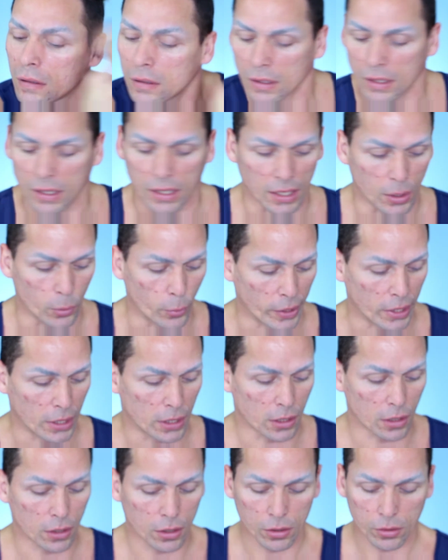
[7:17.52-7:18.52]
Here we
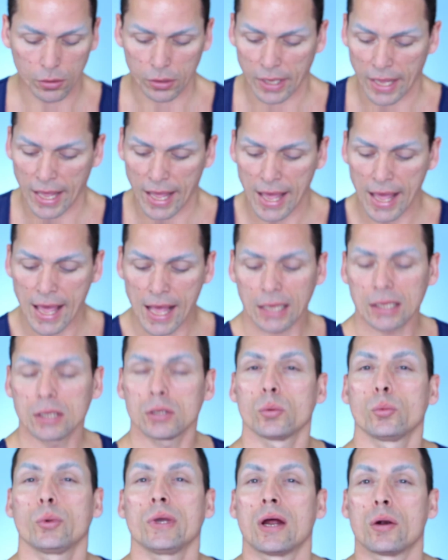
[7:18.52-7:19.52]
go,
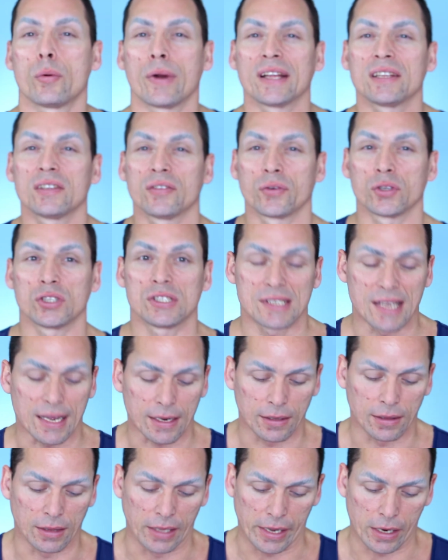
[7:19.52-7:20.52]
and we are ready for the
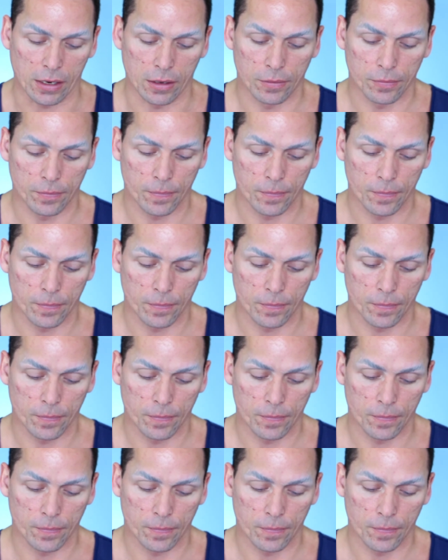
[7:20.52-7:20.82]
second layer.